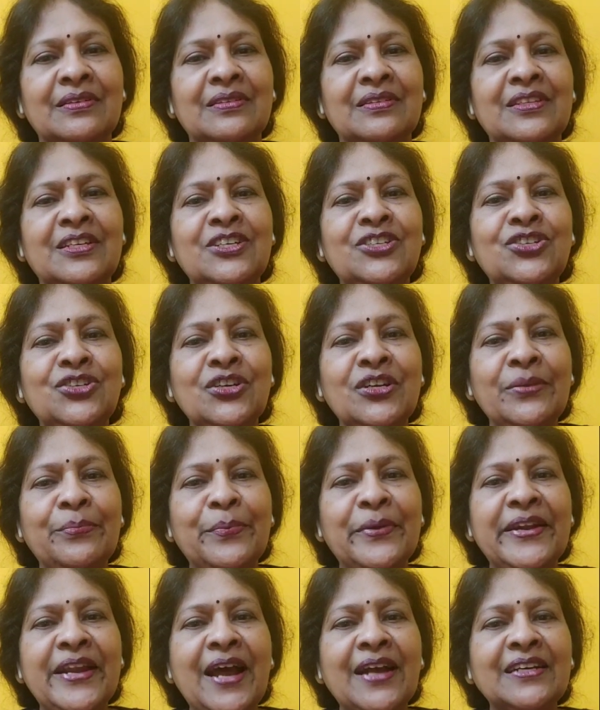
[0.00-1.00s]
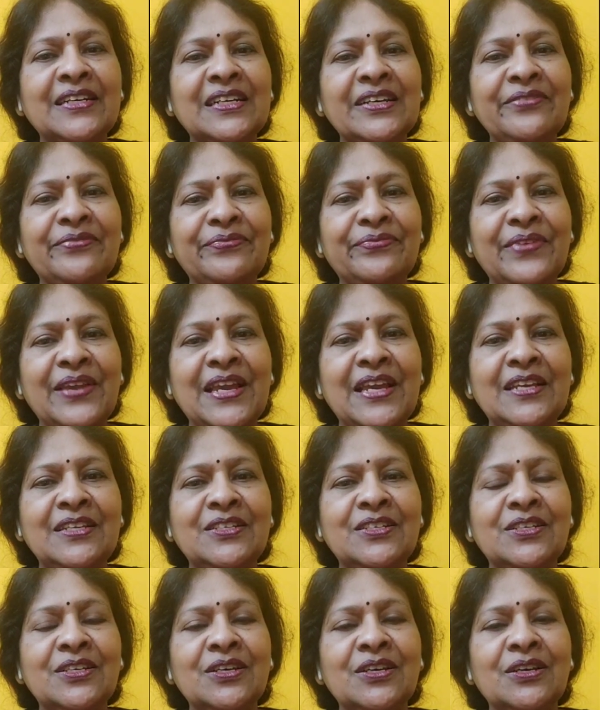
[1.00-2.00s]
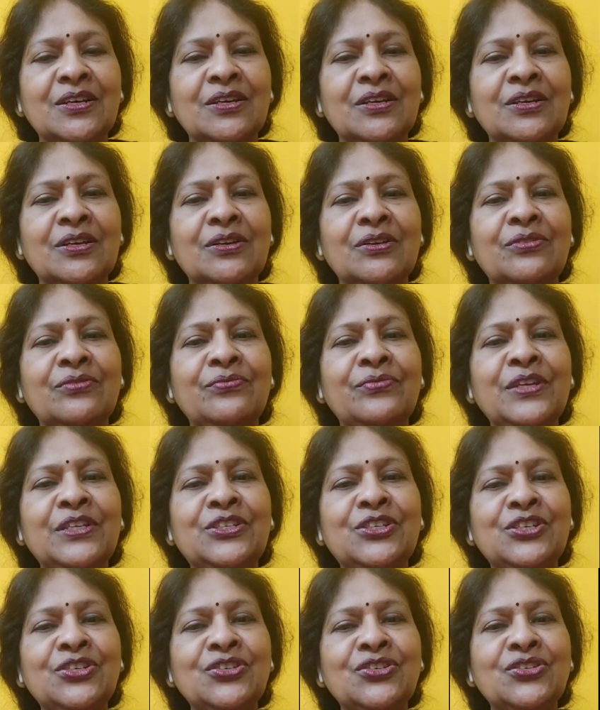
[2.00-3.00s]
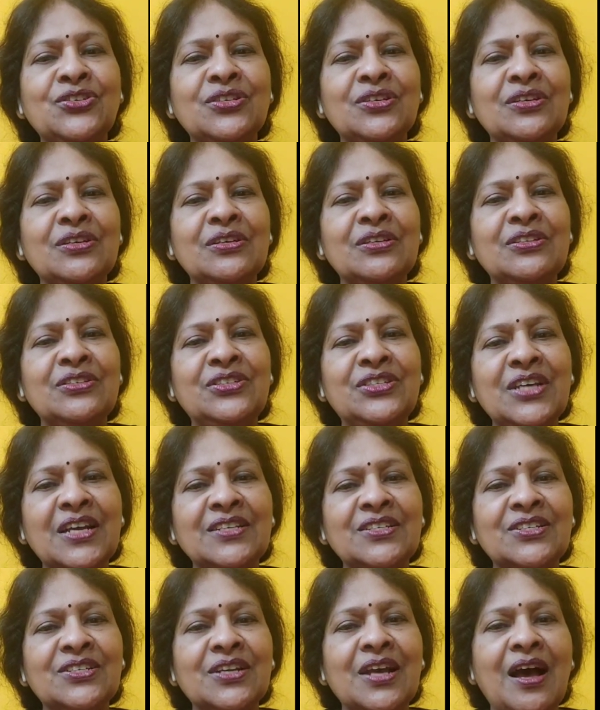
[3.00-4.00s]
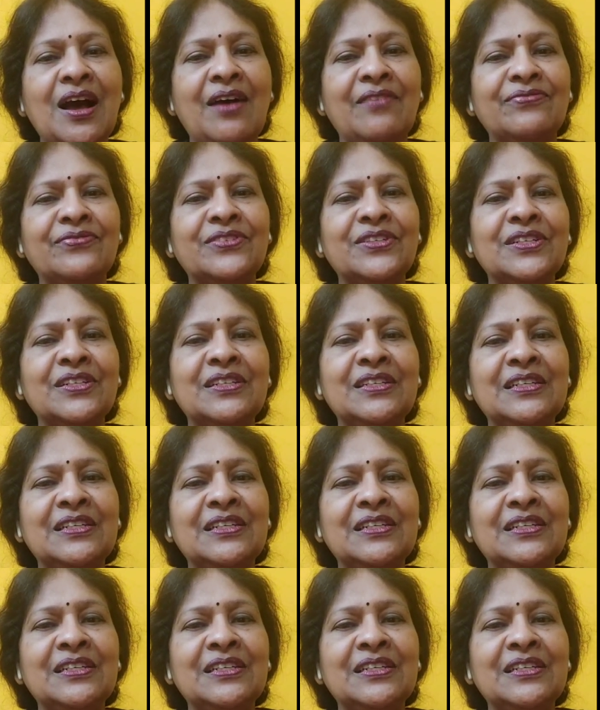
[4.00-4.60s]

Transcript: This reproductive phase, which is just after